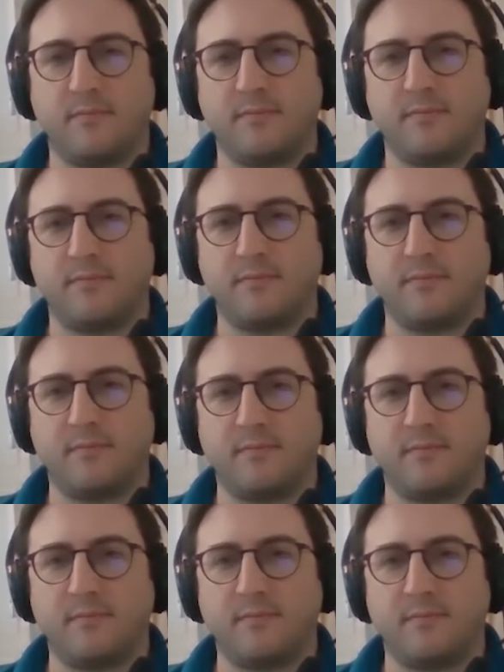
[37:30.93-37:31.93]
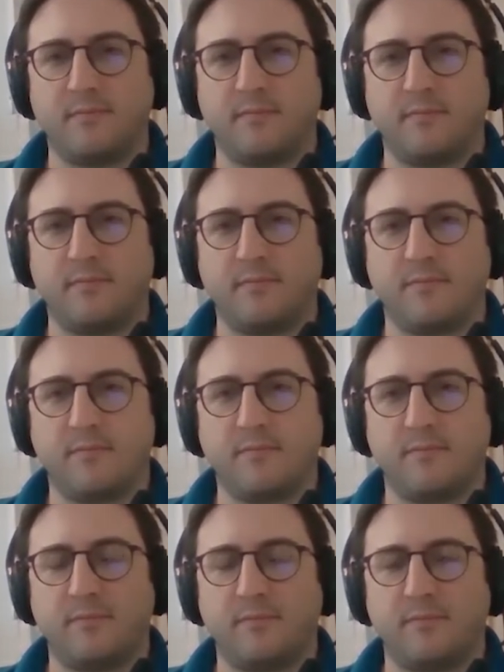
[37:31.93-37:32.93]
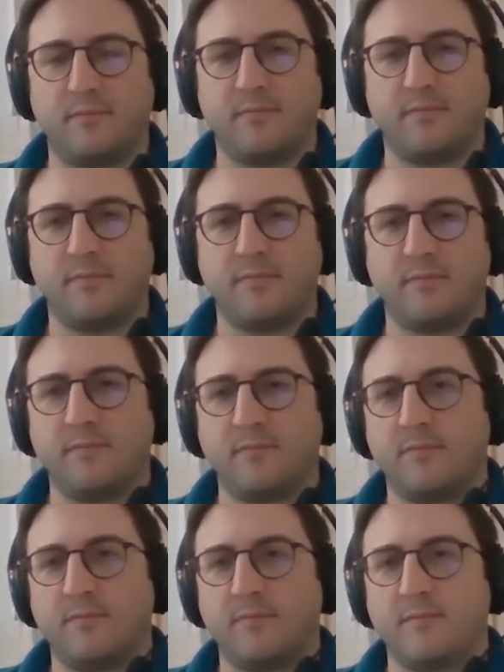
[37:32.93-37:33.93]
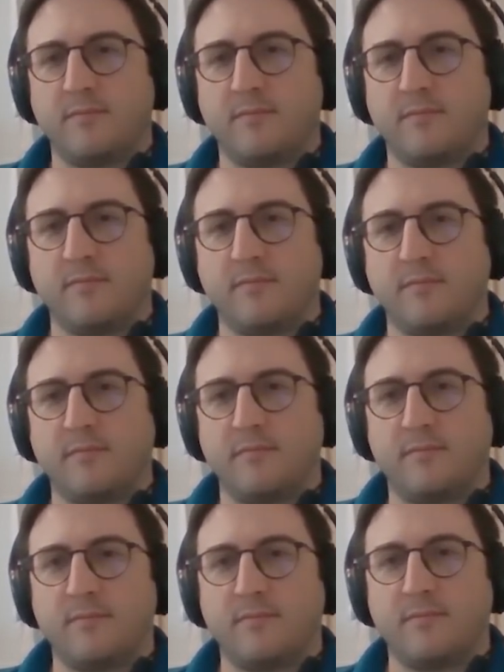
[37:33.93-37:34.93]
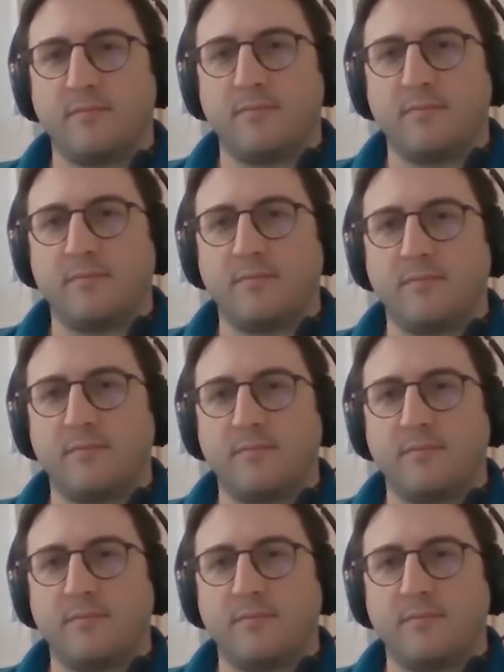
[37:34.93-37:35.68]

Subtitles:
The person shown says nothing.